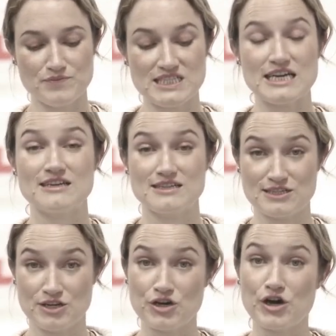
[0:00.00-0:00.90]
sickness
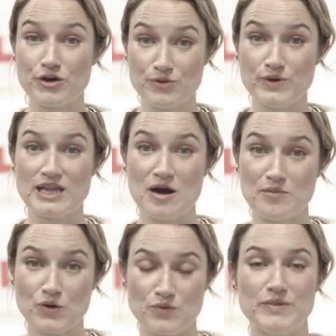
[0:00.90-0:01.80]
can go
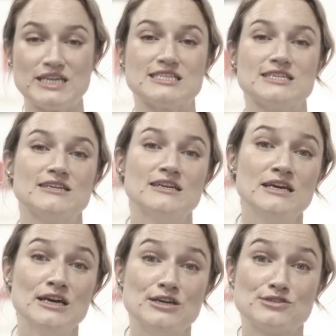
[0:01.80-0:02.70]
without modern medicine
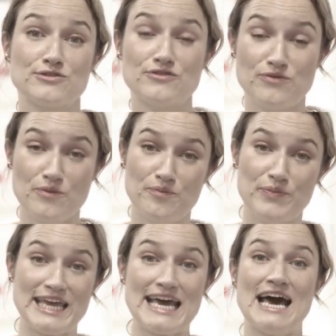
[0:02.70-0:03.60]
sort of
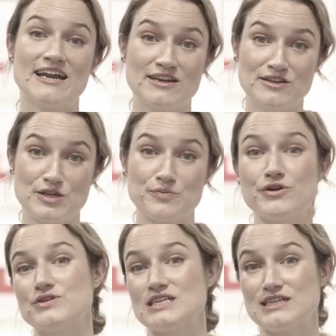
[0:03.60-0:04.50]
began the
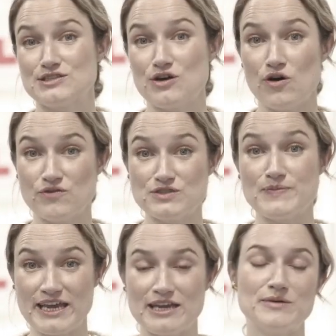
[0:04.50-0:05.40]
process of
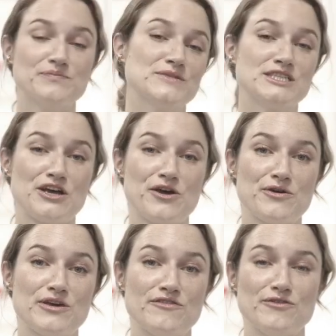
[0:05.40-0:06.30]
Speculum. So
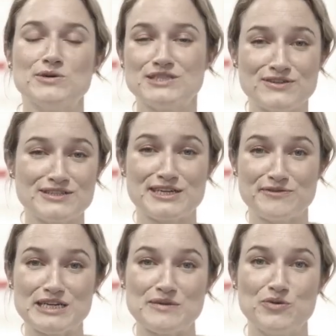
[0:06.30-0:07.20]
it always feels like
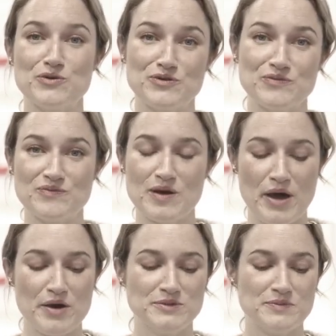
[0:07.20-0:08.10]
a really important
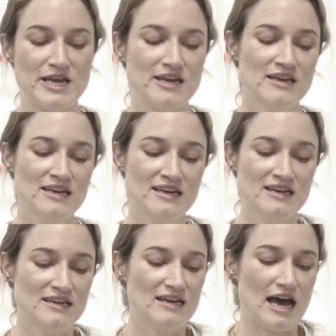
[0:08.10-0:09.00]
poem to me.
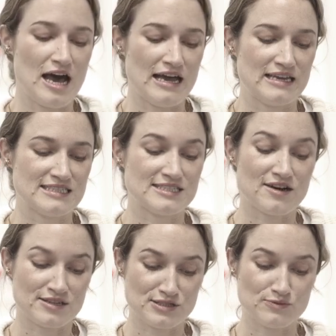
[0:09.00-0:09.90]
It
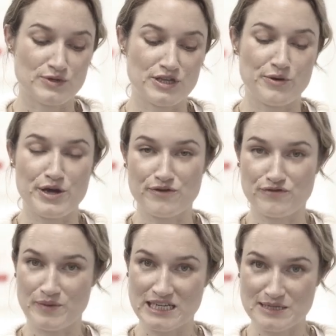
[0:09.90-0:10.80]
starts with a quote
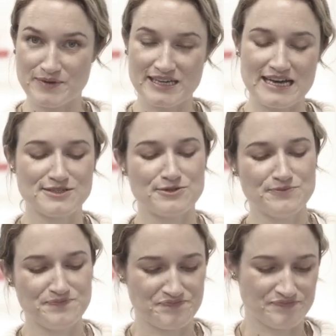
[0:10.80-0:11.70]
from Elizabeth Gaskell.